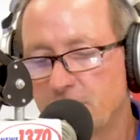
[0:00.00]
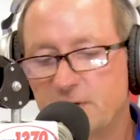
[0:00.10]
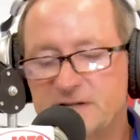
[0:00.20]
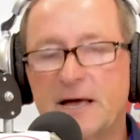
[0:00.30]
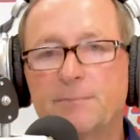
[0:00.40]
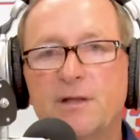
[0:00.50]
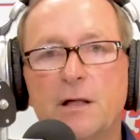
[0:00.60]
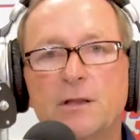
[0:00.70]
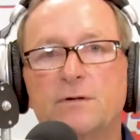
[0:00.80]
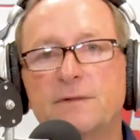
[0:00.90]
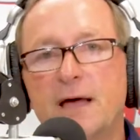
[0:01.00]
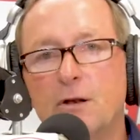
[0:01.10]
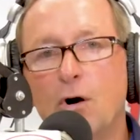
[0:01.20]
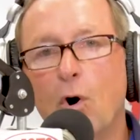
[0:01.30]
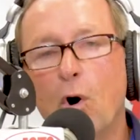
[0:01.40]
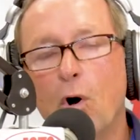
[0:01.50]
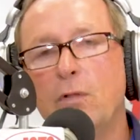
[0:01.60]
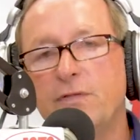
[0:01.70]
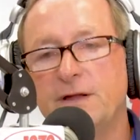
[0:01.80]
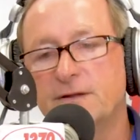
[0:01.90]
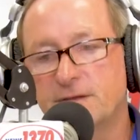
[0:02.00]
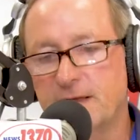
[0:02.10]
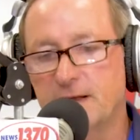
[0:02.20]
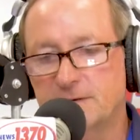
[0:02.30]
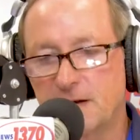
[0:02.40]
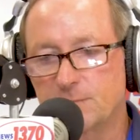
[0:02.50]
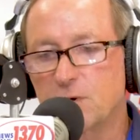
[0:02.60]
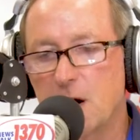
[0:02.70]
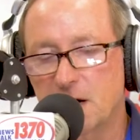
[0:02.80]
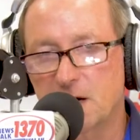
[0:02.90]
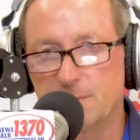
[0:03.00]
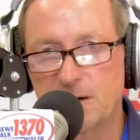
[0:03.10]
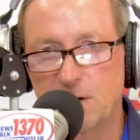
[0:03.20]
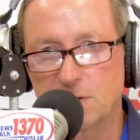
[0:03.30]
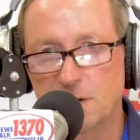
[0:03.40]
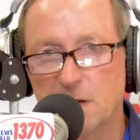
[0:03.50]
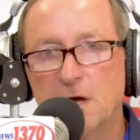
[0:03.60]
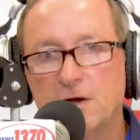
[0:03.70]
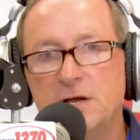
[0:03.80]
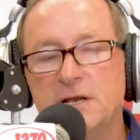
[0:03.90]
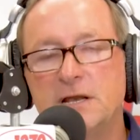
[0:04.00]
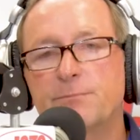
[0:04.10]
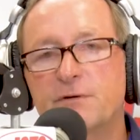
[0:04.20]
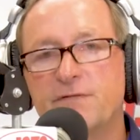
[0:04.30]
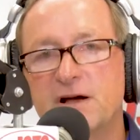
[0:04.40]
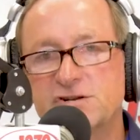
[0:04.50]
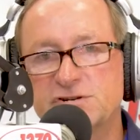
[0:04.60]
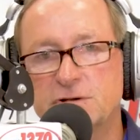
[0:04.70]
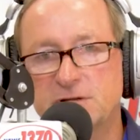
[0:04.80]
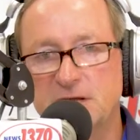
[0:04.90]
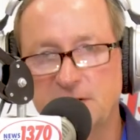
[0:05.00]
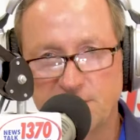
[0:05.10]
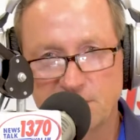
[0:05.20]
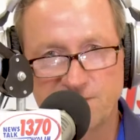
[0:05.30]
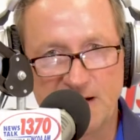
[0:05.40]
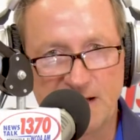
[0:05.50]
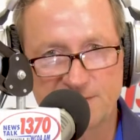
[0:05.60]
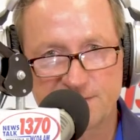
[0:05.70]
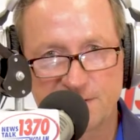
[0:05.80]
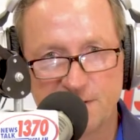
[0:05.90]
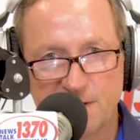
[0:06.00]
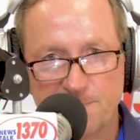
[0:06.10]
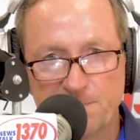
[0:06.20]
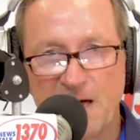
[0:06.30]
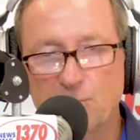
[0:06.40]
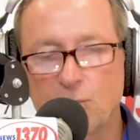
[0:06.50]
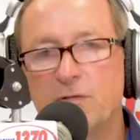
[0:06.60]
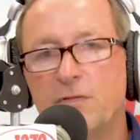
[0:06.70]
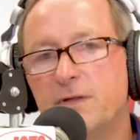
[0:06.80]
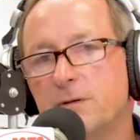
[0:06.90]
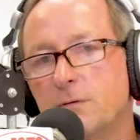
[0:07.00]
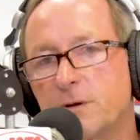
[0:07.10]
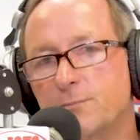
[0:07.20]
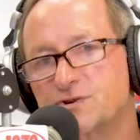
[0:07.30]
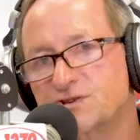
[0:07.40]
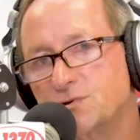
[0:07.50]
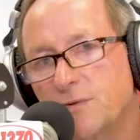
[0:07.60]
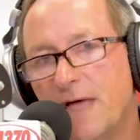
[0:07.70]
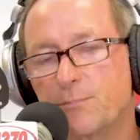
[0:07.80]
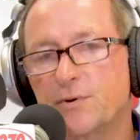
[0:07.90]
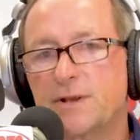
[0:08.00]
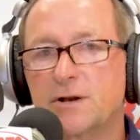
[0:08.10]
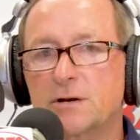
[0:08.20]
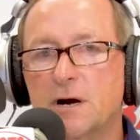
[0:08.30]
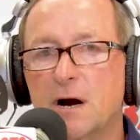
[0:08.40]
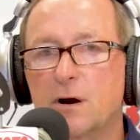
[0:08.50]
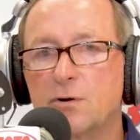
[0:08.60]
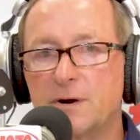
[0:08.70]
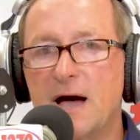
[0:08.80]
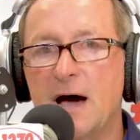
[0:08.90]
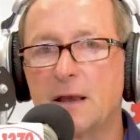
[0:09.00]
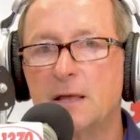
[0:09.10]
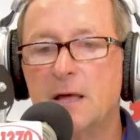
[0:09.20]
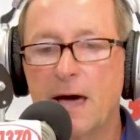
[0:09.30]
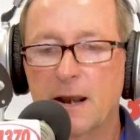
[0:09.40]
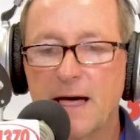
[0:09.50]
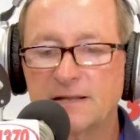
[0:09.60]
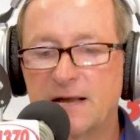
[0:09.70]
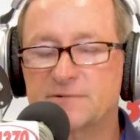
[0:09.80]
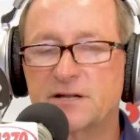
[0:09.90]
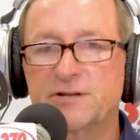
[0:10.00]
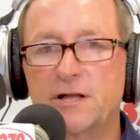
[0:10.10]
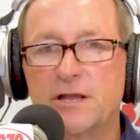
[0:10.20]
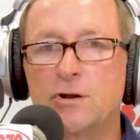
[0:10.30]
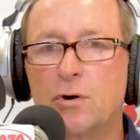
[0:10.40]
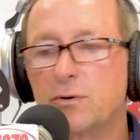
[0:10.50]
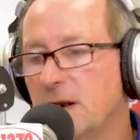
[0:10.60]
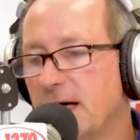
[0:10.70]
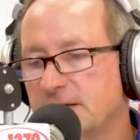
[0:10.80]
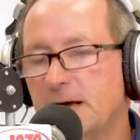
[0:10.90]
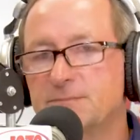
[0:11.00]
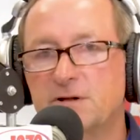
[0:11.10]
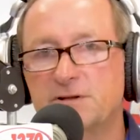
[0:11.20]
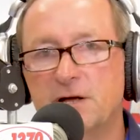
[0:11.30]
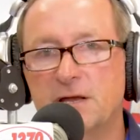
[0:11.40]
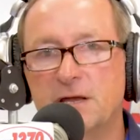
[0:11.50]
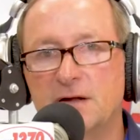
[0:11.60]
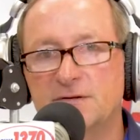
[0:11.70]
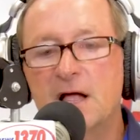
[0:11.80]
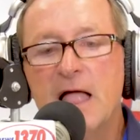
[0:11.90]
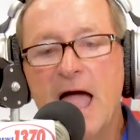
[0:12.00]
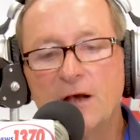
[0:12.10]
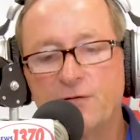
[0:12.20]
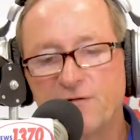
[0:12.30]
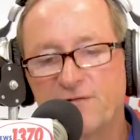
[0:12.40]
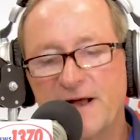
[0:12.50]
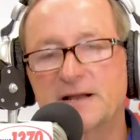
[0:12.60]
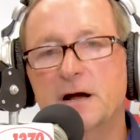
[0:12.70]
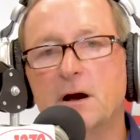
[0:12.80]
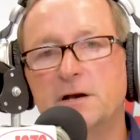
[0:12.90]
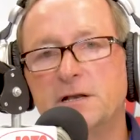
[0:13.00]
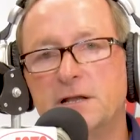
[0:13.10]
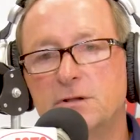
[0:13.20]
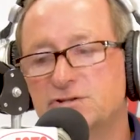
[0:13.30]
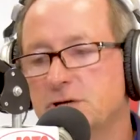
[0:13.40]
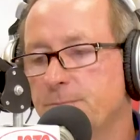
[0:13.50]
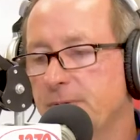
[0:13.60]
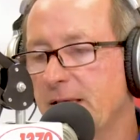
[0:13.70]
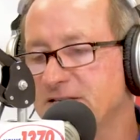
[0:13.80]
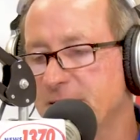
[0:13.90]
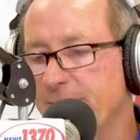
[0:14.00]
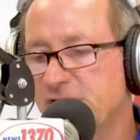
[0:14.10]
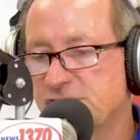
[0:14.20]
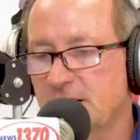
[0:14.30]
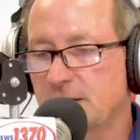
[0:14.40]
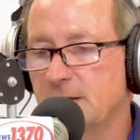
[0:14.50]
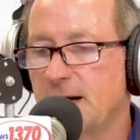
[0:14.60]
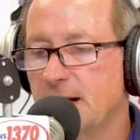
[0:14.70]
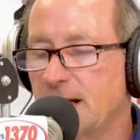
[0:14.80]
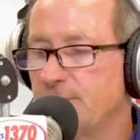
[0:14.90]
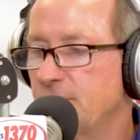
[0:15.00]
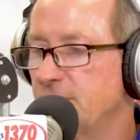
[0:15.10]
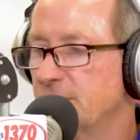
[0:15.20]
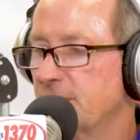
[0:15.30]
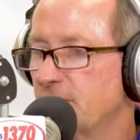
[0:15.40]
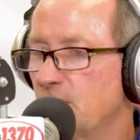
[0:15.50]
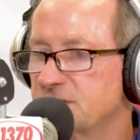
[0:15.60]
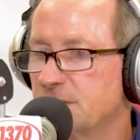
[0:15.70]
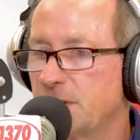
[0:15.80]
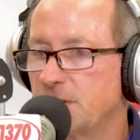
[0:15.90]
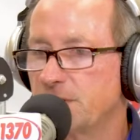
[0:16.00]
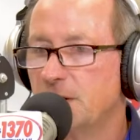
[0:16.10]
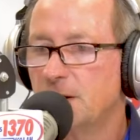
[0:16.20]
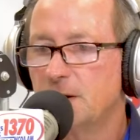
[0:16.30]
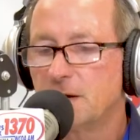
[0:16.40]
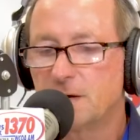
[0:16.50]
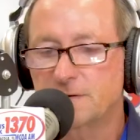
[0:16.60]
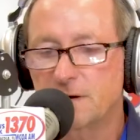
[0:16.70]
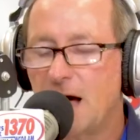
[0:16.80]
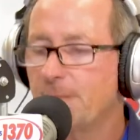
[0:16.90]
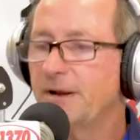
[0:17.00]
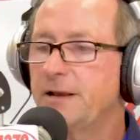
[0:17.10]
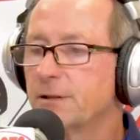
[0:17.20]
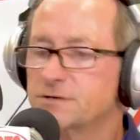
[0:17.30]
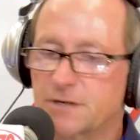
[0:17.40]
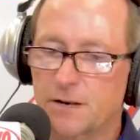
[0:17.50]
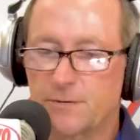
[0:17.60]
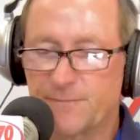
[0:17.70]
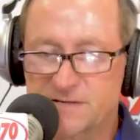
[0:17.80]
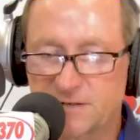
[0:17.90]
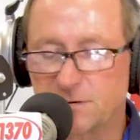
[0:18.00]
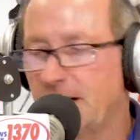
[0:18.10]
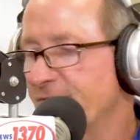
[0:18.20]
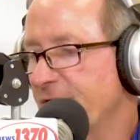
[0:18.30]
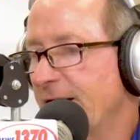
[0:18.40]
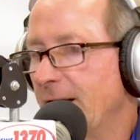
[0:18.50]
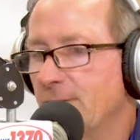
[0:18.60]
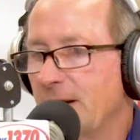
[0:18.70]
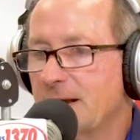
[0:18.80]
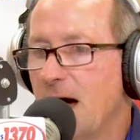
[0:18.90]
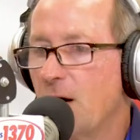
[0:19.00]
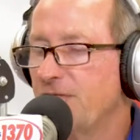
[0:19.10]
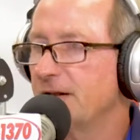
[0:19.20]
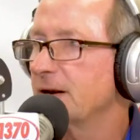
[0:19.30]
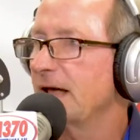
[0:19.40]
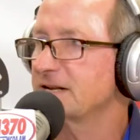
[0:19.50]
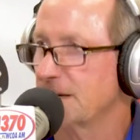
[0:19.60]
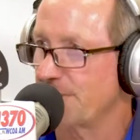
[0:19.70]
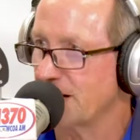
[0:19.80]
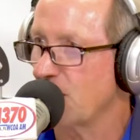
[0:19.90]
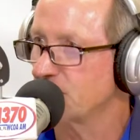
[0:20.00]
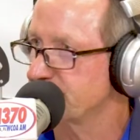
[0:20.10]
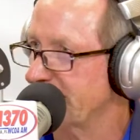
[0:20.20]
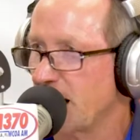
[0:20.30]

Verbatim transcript: the reason I'm telling you is that all these things that I'm talking about, you need a professional to give you advice on whether the, to pursue that particular car or not. A lot of times I'll tell you no, and a lot of times I'll tell you yes. And if you find a car at a dealership, last time I checked, and Don and I, we do this every once in a month, is uh, how many dealers are there in Pensacola? I forget right now. I think the last time I counted was like